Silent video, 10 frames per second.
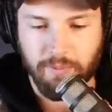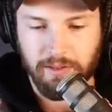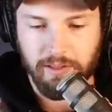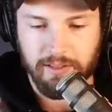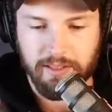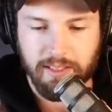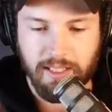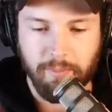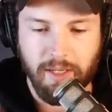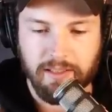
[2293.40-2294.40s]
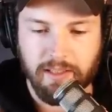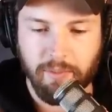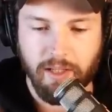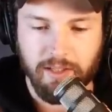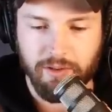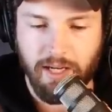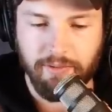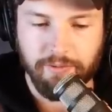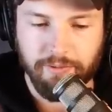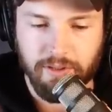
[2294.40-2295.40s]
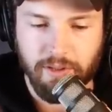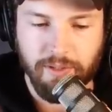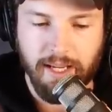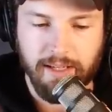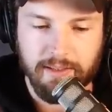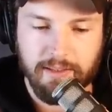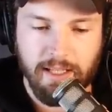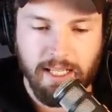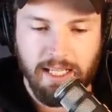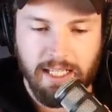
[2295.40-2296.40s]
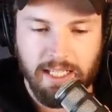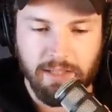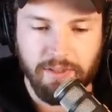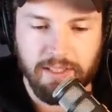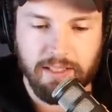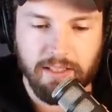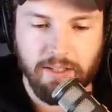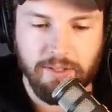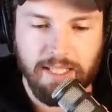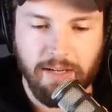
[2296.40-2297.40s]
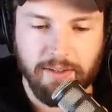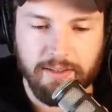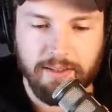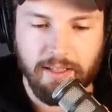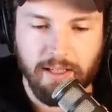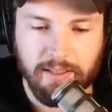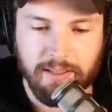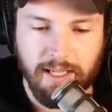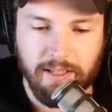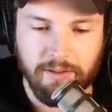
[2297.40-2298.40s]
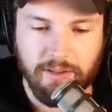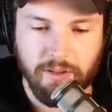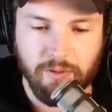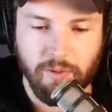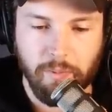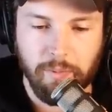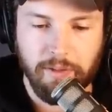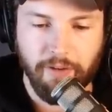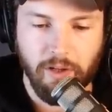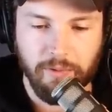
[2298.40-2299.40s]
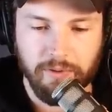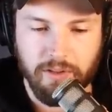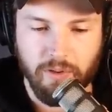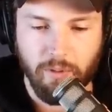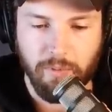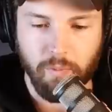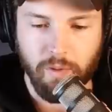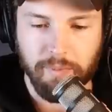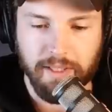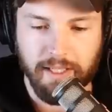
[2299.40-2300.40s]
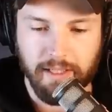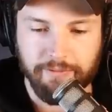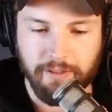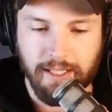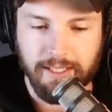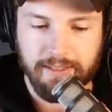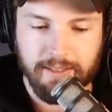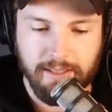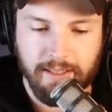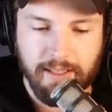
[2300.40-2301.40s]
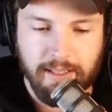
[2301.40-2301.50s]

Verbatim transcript: And yes, we looked. It basically blocked travel for two days. If we didn't go down a, a state or two, we would be following the storm and wouldn't be getting a flight.